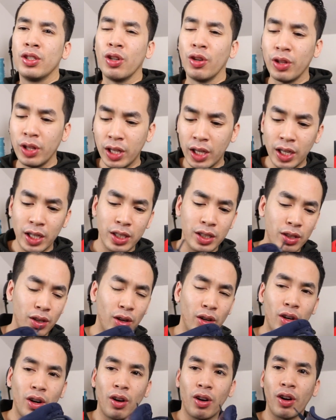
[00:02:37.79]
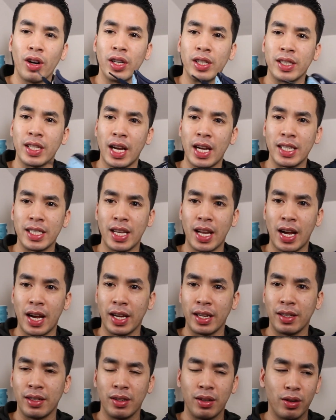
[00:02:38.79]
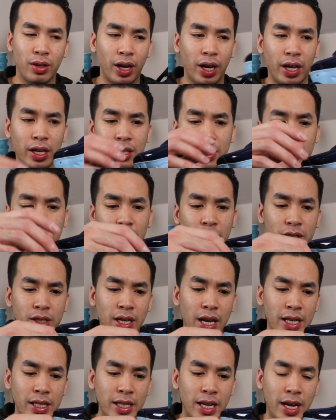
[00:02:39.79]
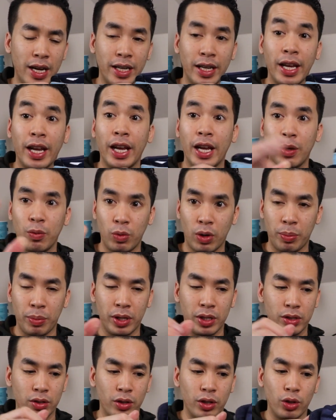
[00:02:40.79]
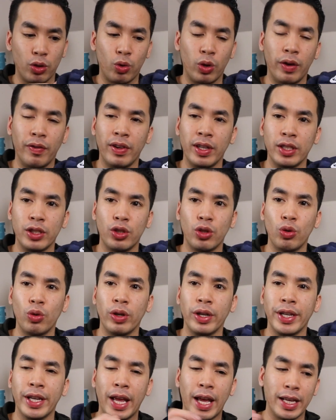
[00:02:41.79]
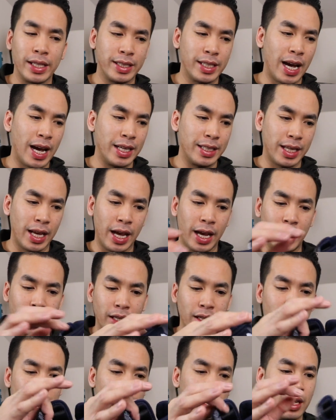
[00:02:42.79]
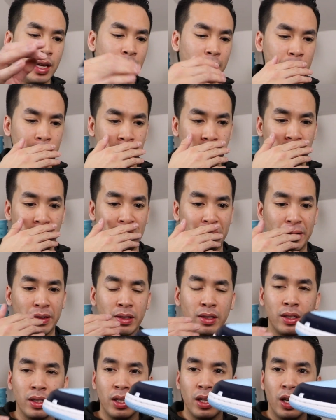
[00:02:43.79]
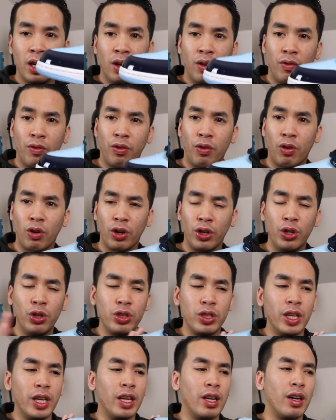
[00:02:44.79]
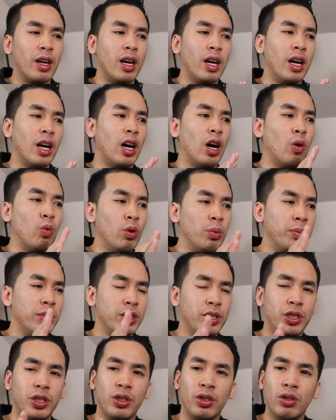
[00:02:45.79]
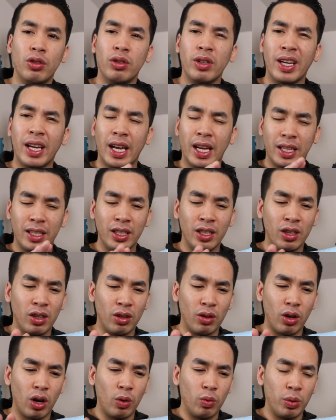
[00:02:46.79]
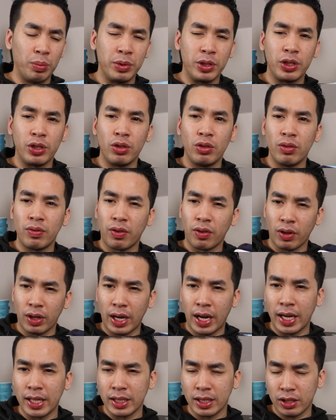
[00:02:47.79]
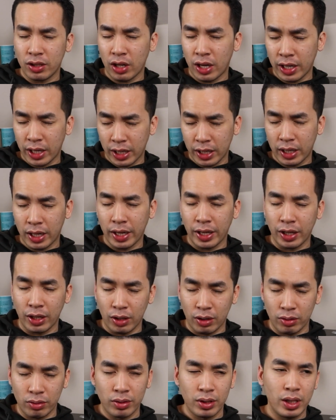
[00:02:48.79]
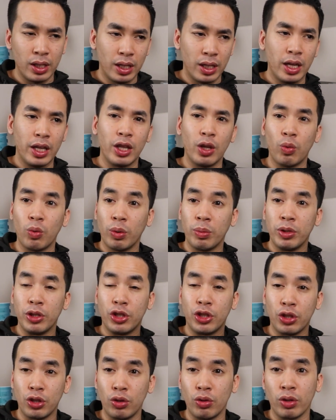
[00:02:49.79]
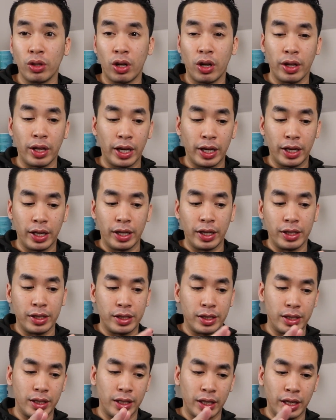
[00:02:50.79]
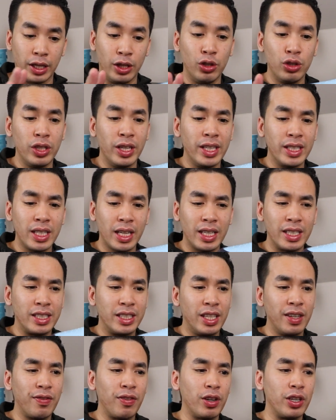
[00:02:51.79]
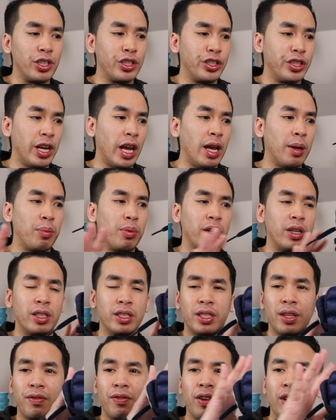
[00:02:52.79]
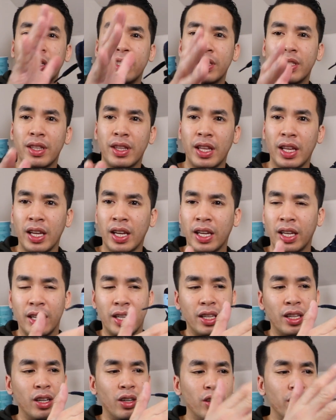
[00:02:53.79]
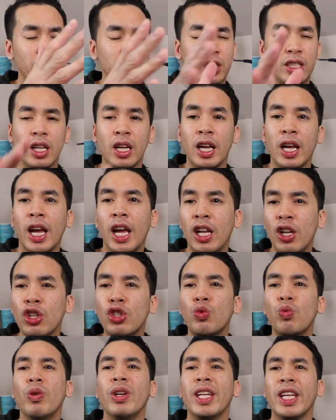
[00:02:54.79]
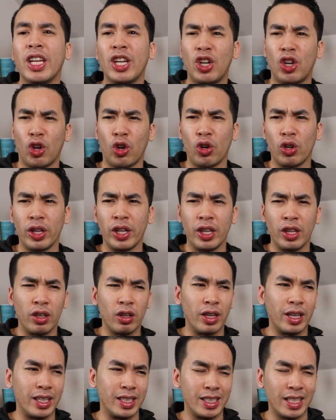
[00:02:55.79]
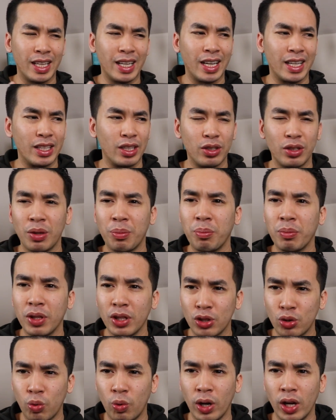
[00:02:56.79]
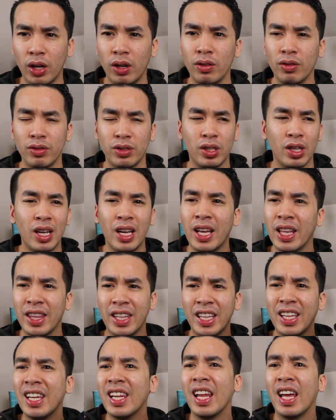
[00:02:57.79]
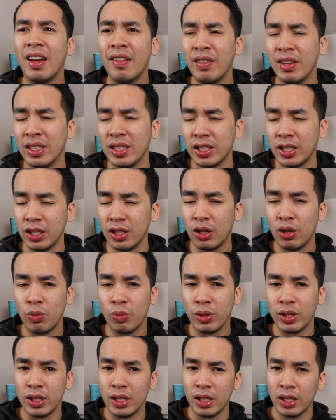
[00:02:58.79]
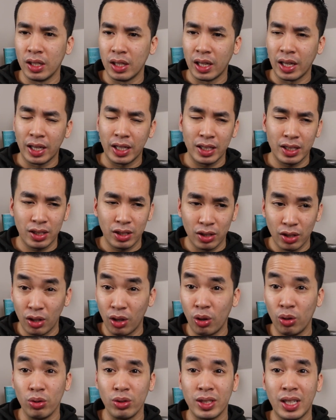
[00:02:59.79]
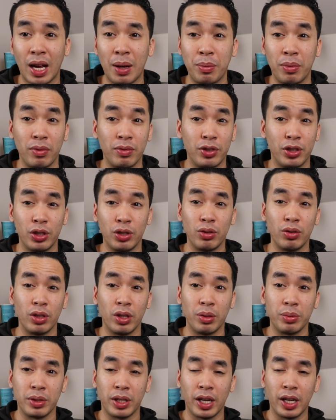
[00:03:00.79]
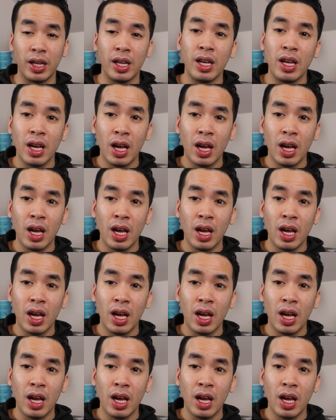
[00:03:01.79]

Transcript: So these are a size 9, okay? These are a size 9 in women, so equivalent to a size 8. Now, for usually a woman's shoe, a woman's shoe for guys to try to get, like, you know, the women's shoe and all that, and usually it's like a different shape and a different thing, and, you know, it looks really girly, you know, like, say, like the 12s, the 11s, you know, when like those type of shoe, you know what I'm saying?